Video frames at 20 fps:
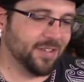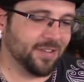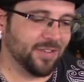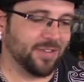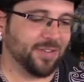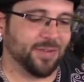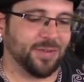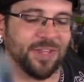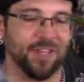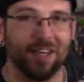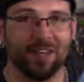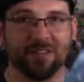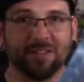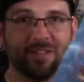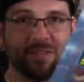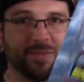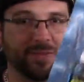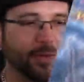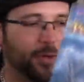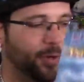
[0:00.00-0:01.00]
So
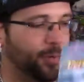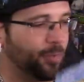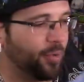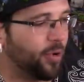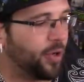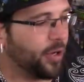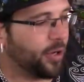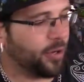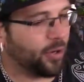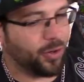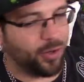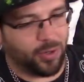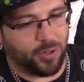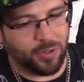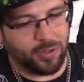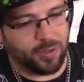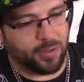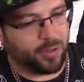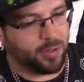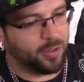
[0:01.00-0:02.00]
yes, Vertebreaker,
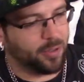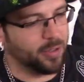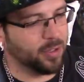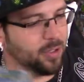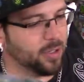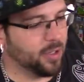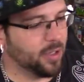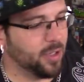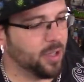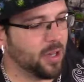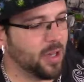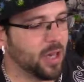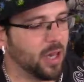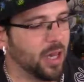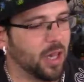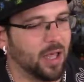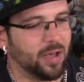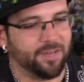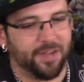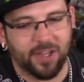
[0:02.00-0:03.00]

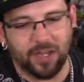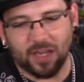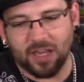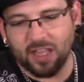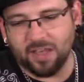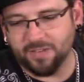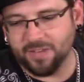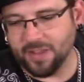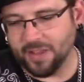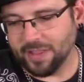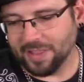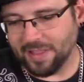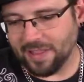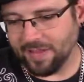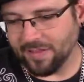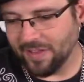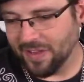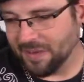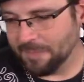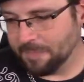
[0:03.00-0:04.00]
love it, love it,
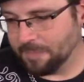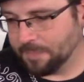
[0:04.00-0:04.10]
love it.